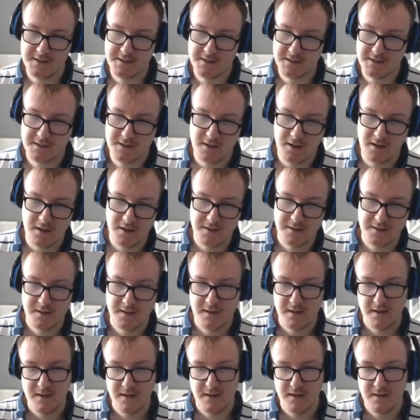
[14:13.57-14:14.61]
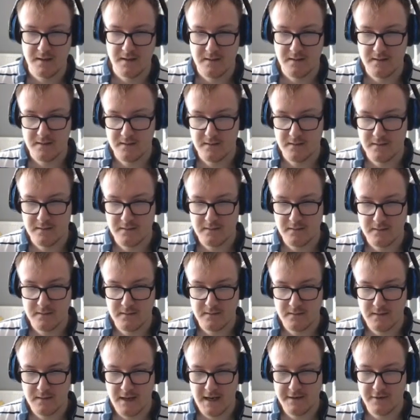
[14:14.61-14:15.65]
this card.
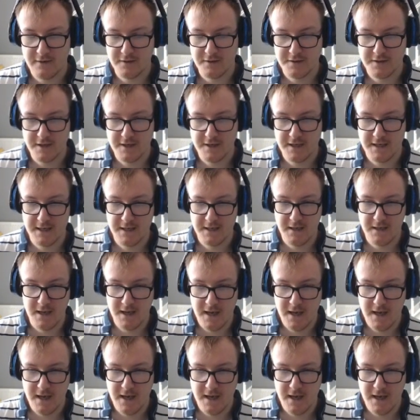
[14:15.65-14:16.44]
And also you can